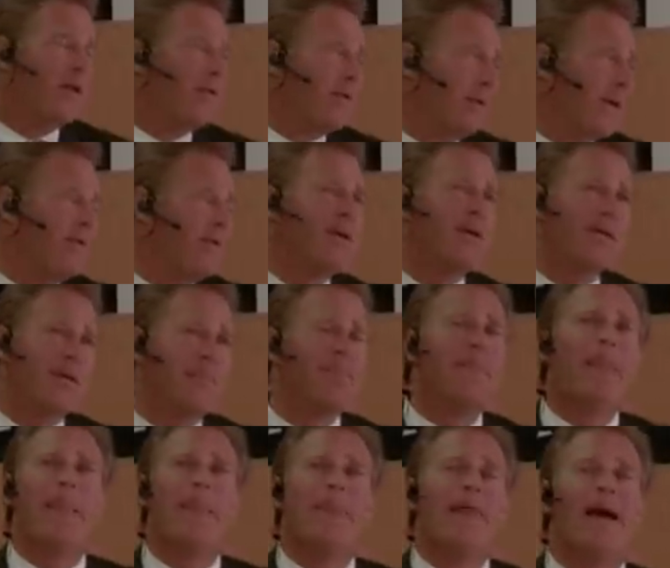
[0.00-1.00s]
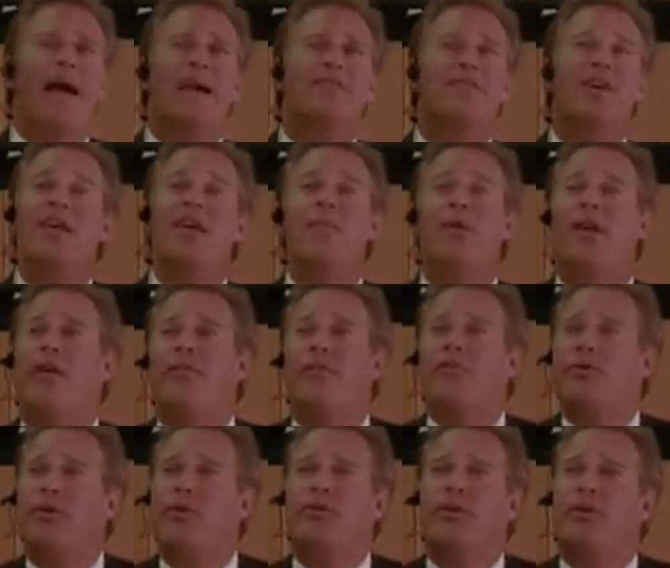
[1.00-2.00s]
Right. Has anyone ever
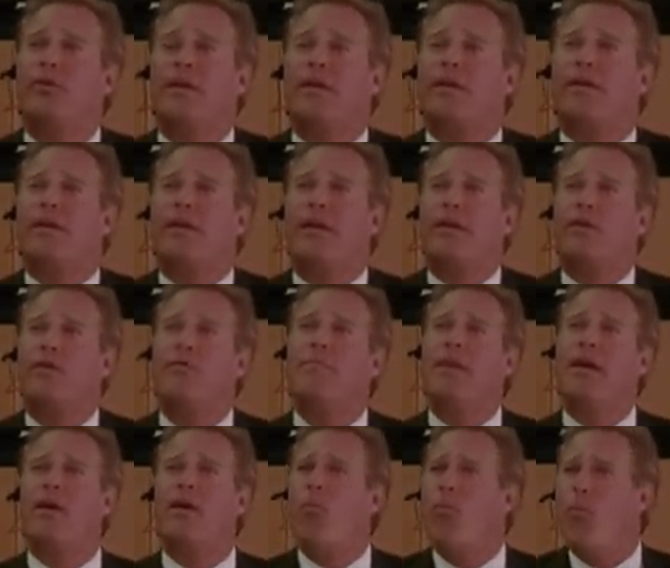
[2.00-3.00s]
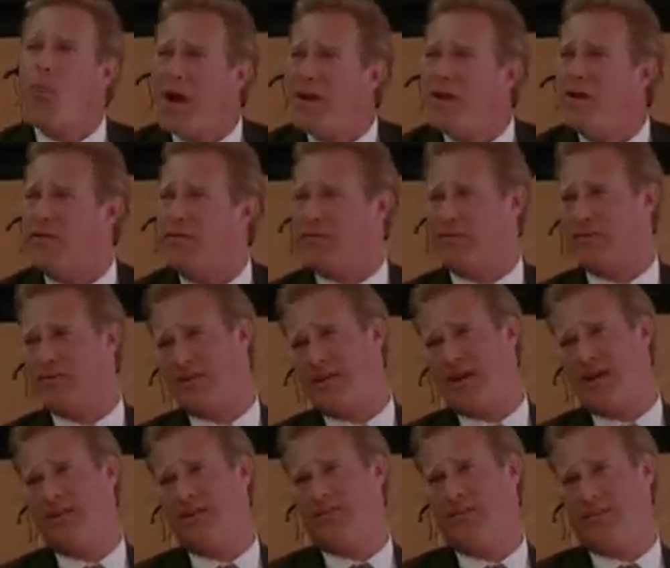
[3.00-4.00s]
told you that, that you'd make a wonderful
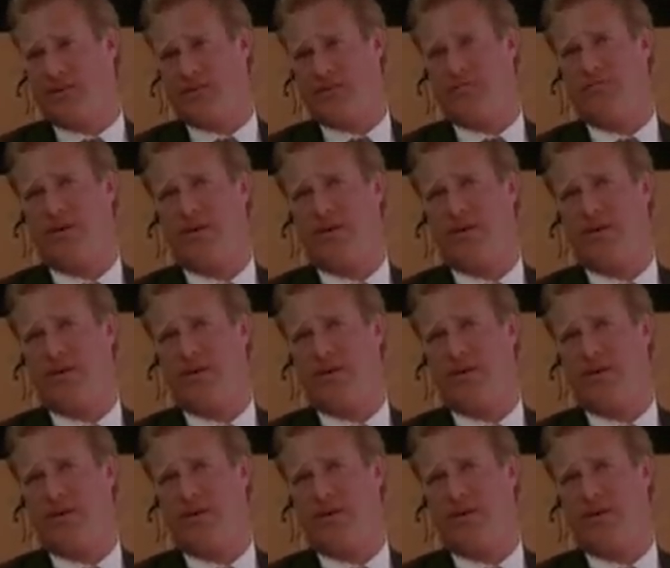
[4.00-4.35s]
science fiction